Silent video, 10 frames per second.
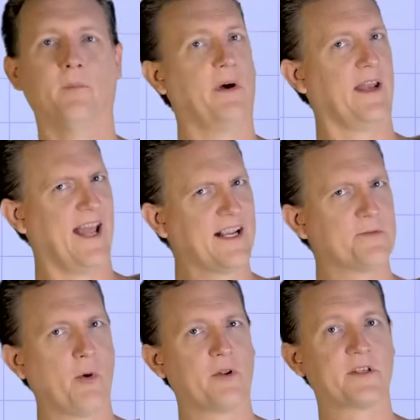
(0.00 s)
But
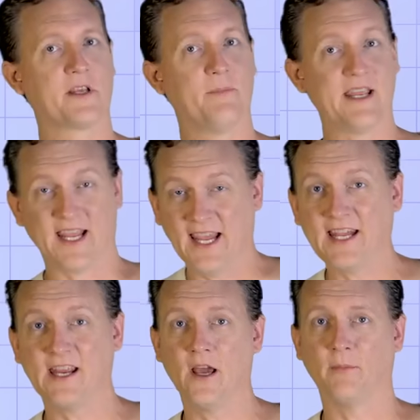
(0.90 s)
exponents can be
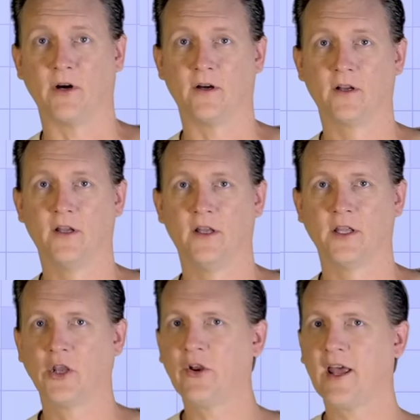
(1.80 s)
any number.
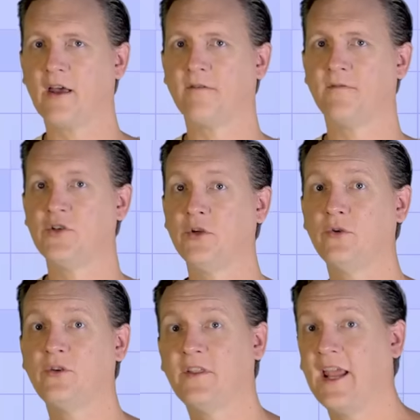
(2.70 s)
You could have
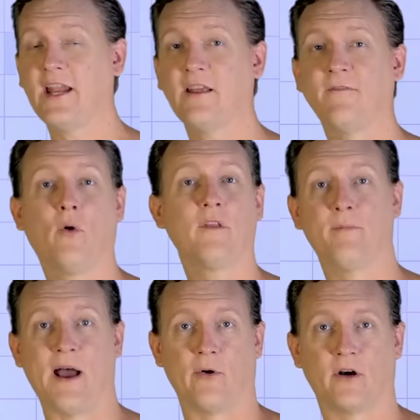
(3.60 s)
2 to the
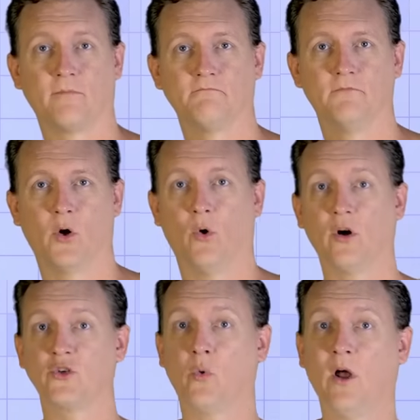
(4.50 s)
84th power,
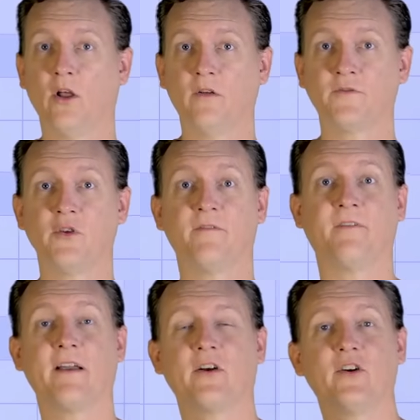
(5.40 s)
or 12 to the
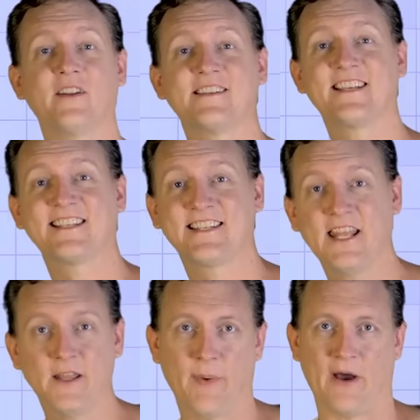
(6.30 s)

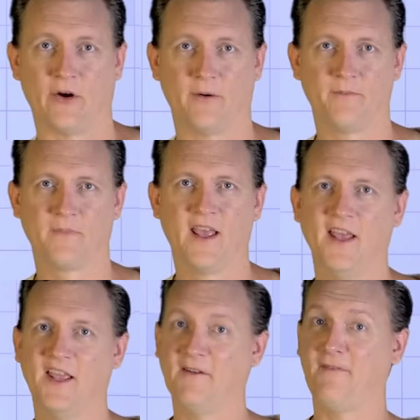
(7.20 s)
516th power.
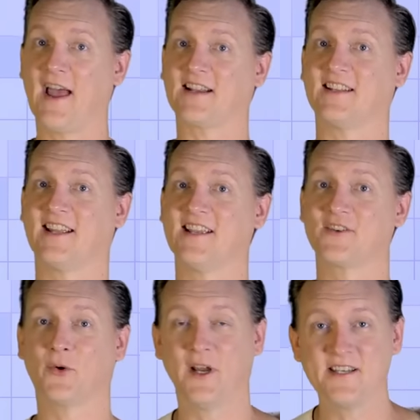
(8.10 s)
In fact,
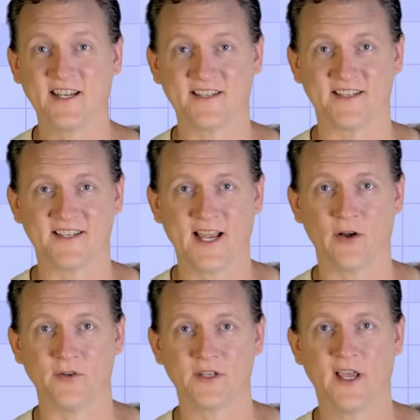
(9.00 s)
as crazy as it
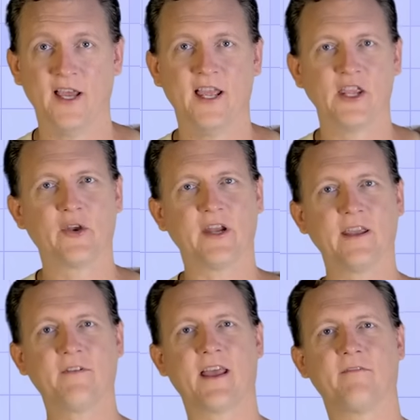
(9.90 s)
sounds, you can
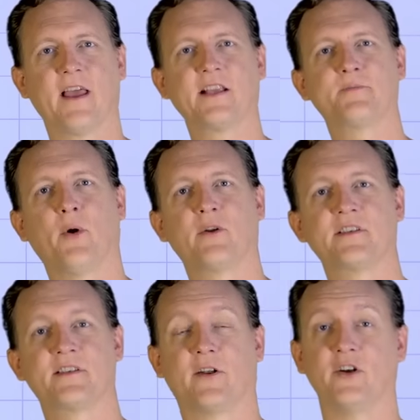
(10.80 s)
even have
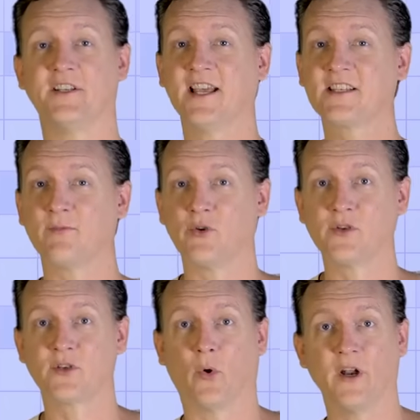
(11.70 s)
exponents that are
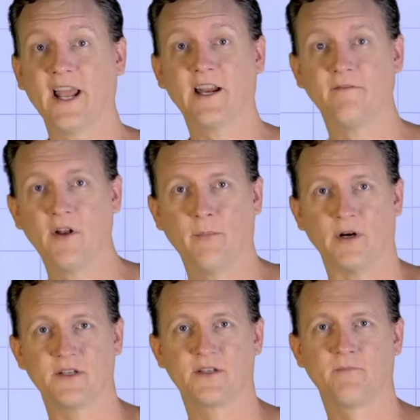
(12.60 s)
decimals or negative
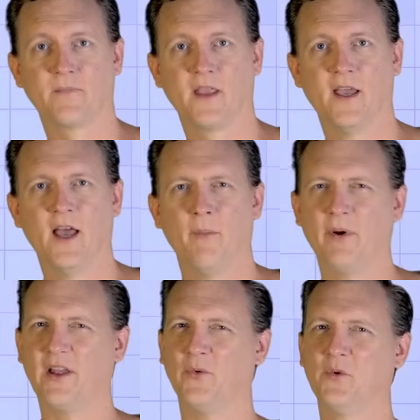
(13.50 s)
numbers.
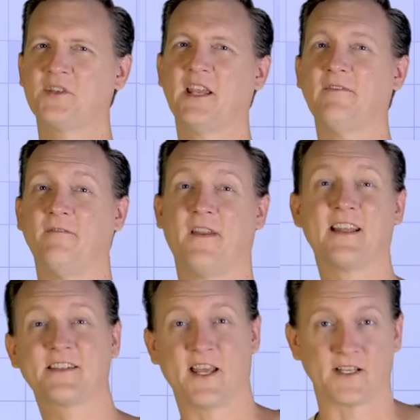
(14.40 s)
But we'll save
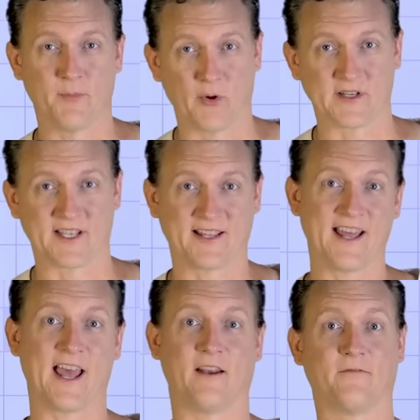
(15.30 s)
advanced exponents like
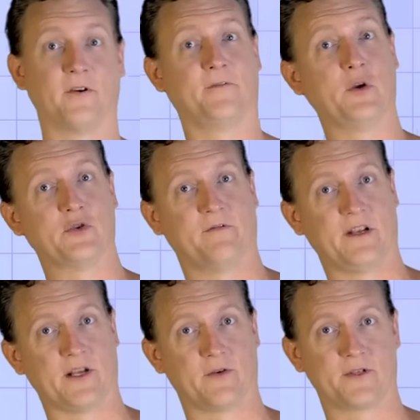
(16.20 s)
that for future
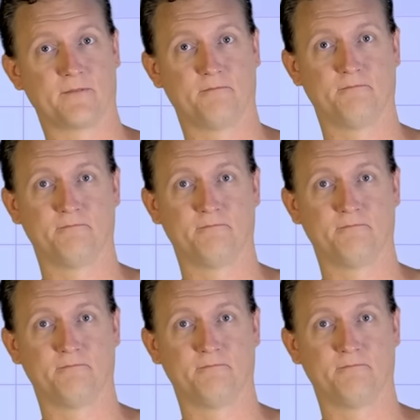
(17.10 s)
videos.